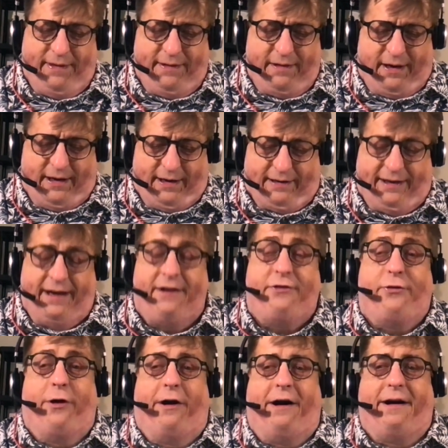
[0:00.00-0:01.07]
Can it
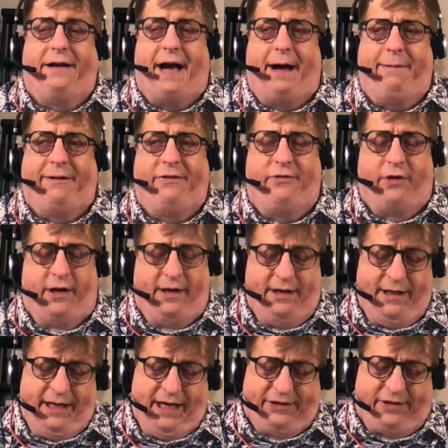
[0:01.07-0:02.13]
draw comics? Draw?
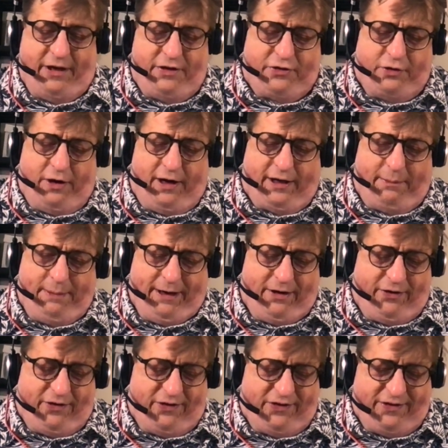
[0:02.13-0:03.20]
It's going to draw
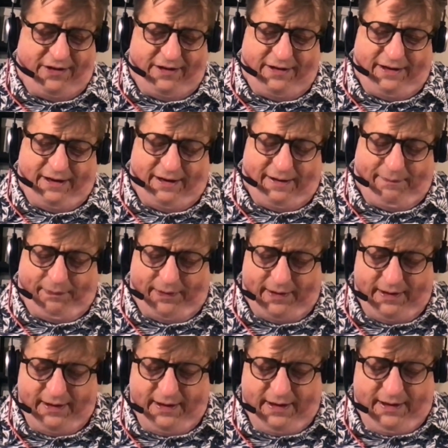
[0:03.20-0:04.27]
comparisons to
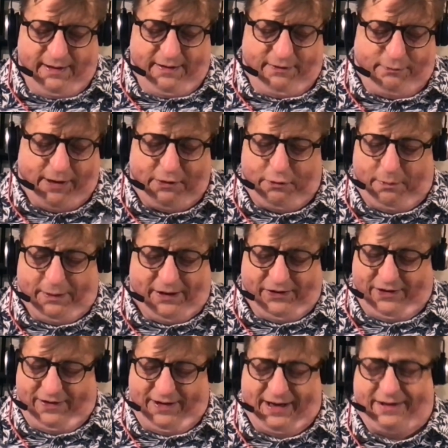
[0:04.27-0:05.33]
Red Room because
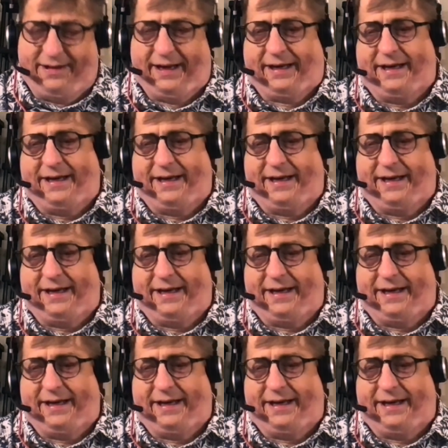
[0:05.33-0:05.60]
it like